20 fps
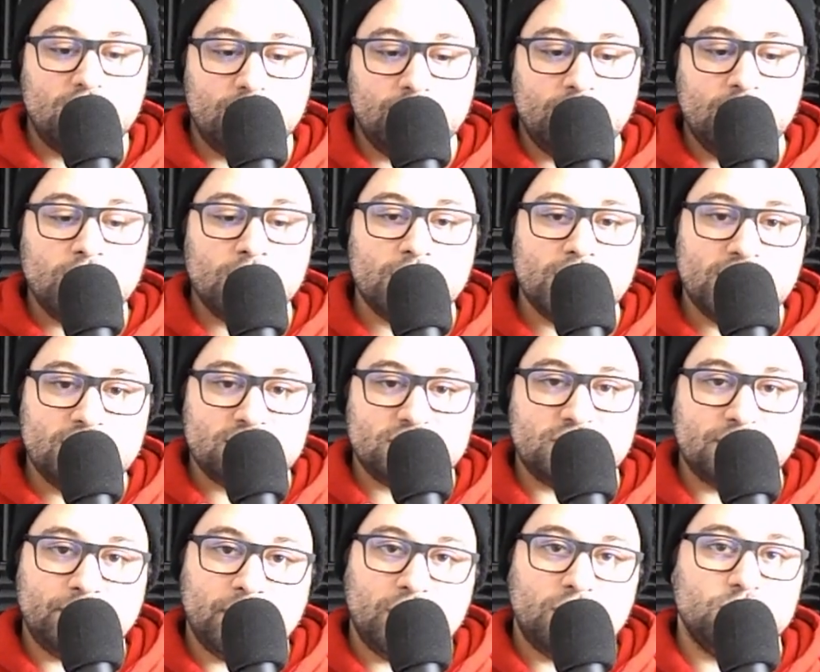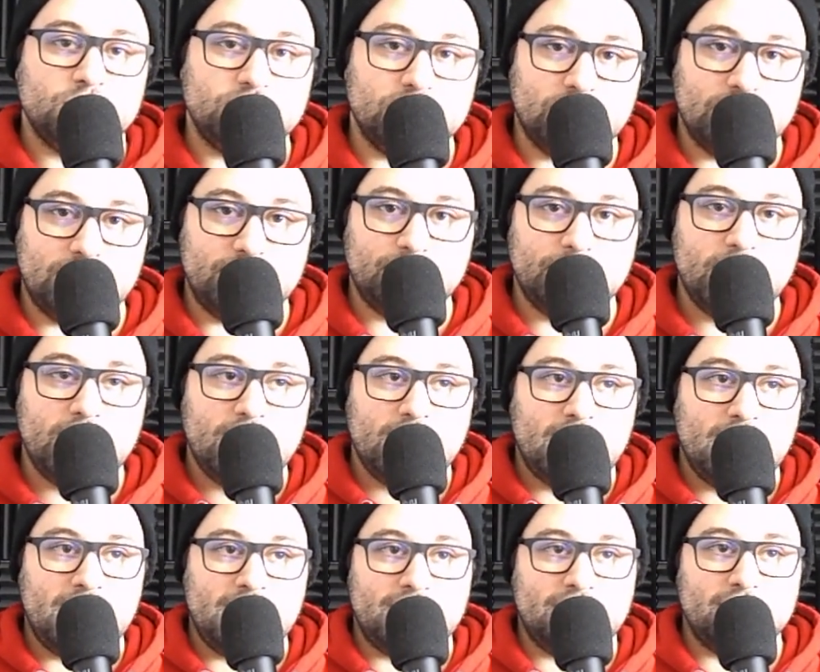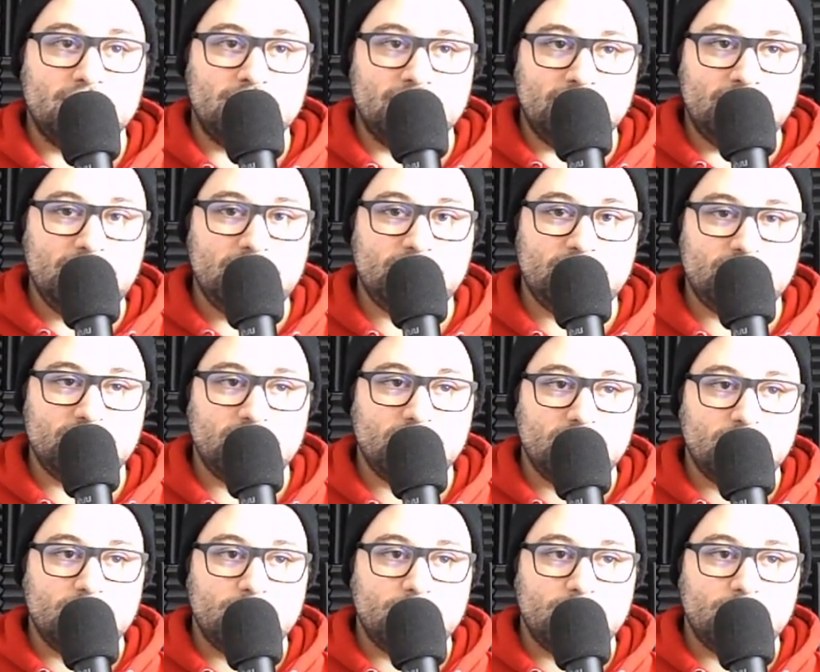there is supposedly a leaked